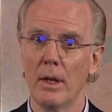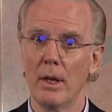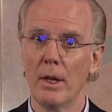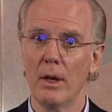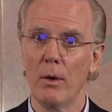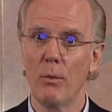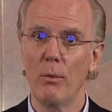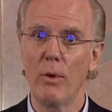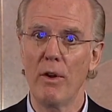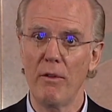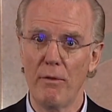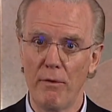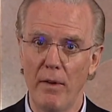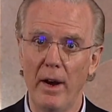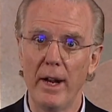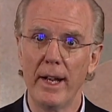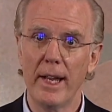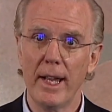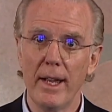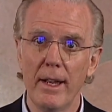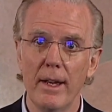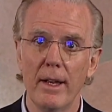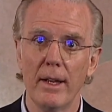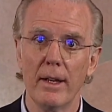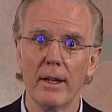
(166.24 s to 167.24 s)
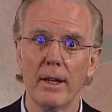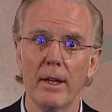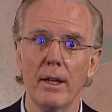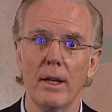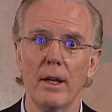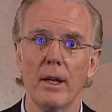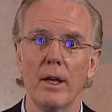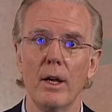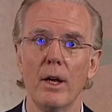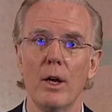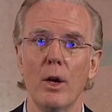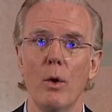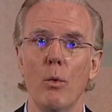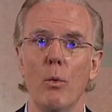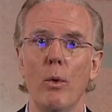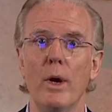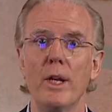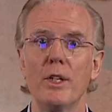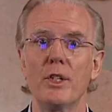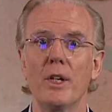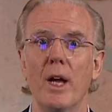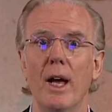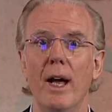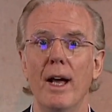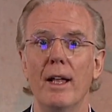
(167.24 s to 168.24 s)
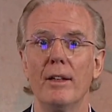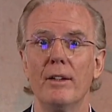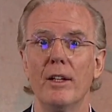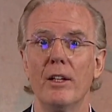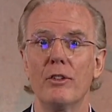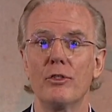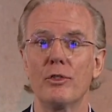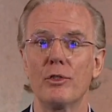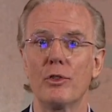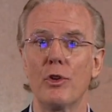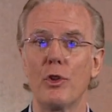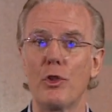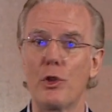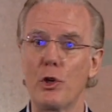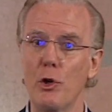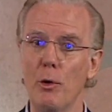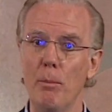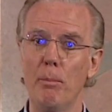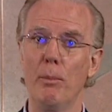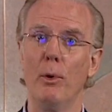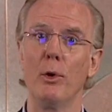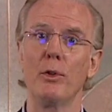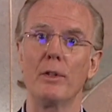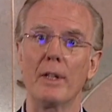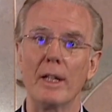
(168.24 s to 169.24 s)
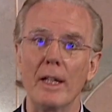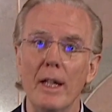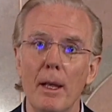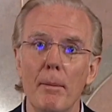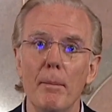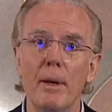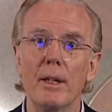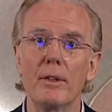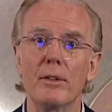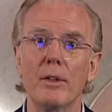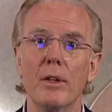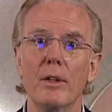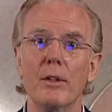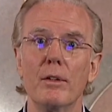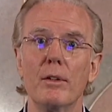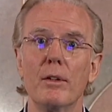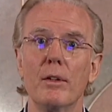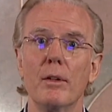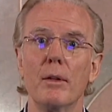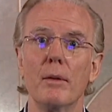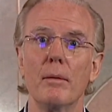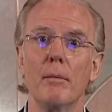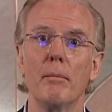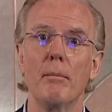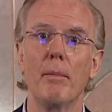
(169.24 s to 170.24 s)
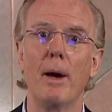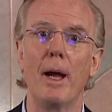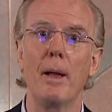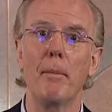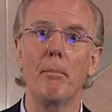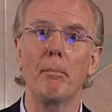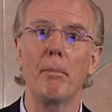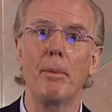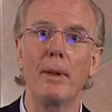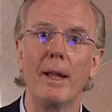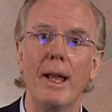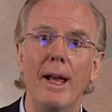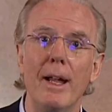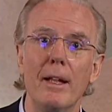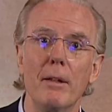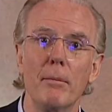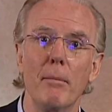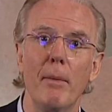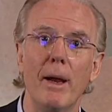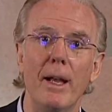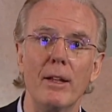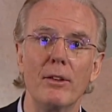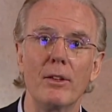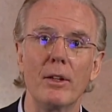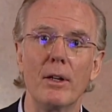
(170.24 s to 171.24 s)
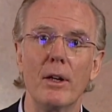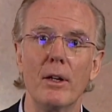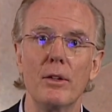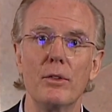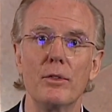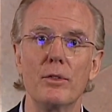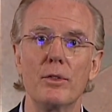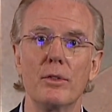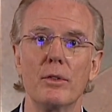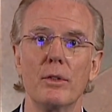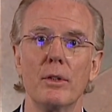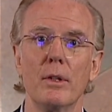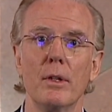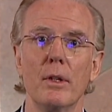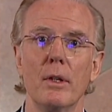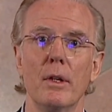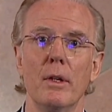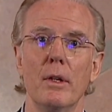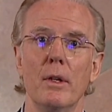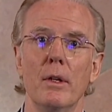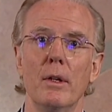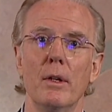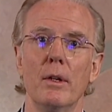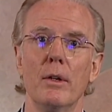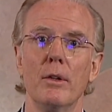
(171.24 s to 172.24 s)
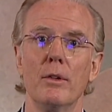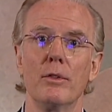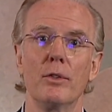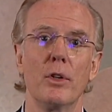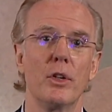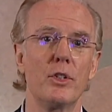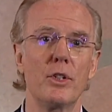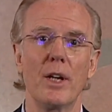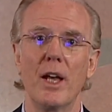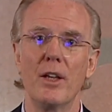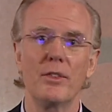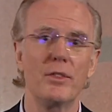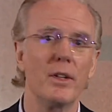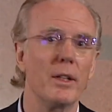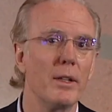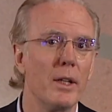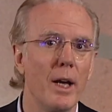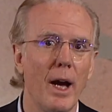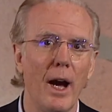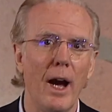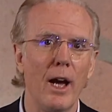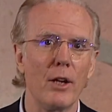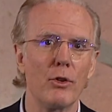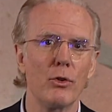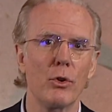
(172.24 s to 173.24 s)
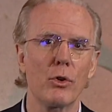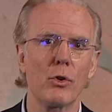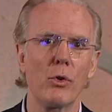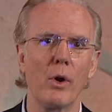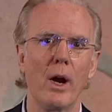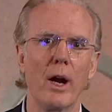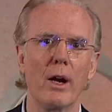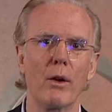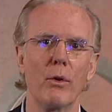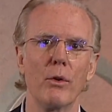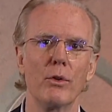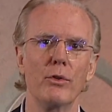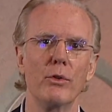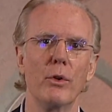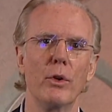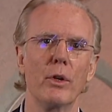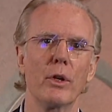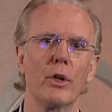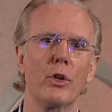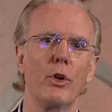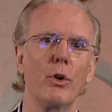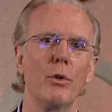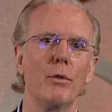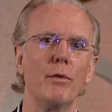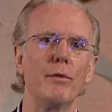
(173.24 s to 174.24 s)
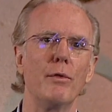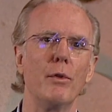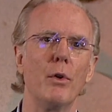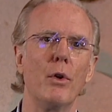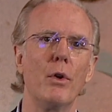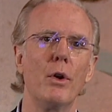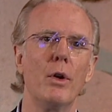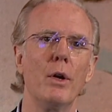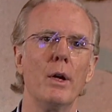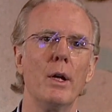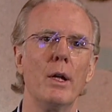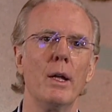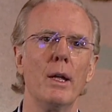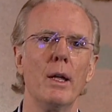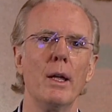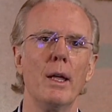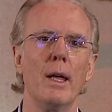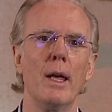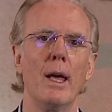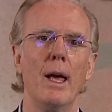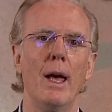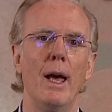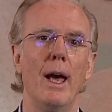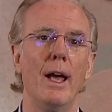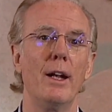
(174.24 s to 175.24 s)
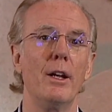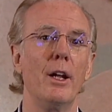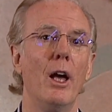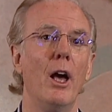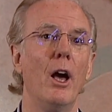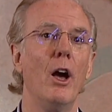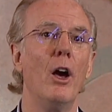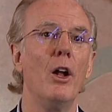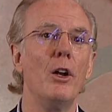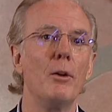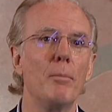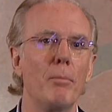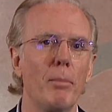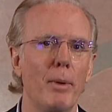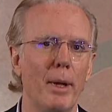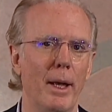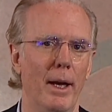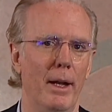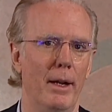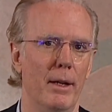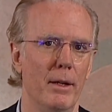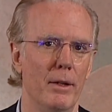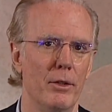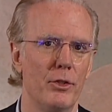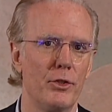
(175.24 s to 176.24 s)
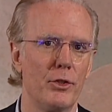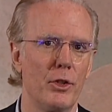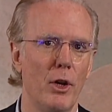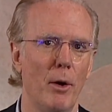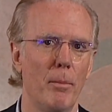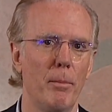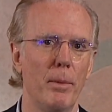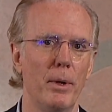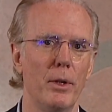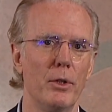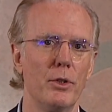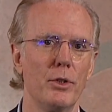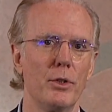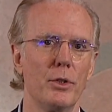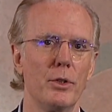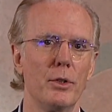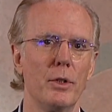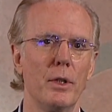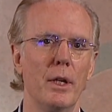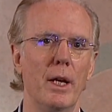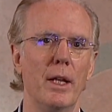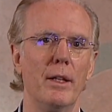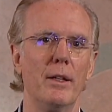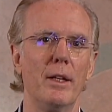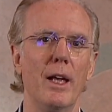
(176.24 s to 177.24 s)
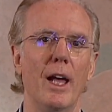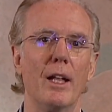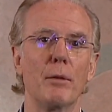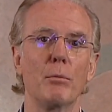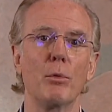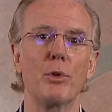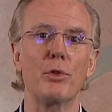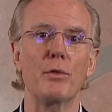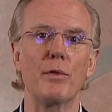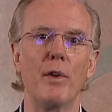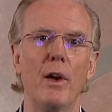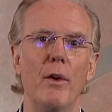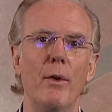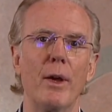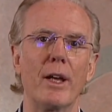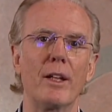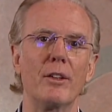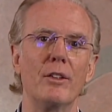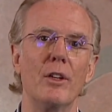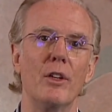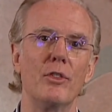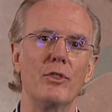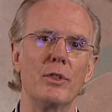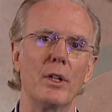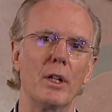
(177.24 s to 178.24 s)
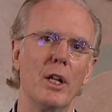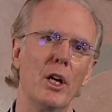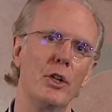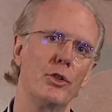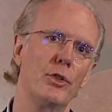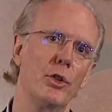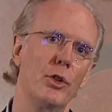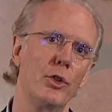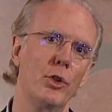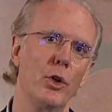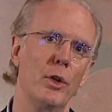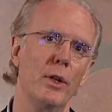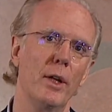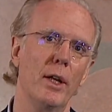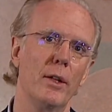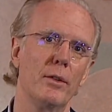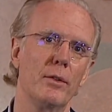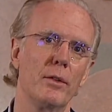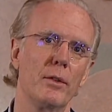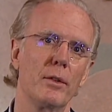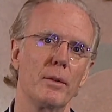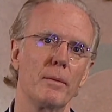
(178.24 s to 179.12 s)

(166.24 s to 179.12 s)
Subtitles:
refining, which had its throughput limited by planned maintenance, such as in the hydrocracker during Q4, and unplanned stoppage in the atmospheric distillation unit.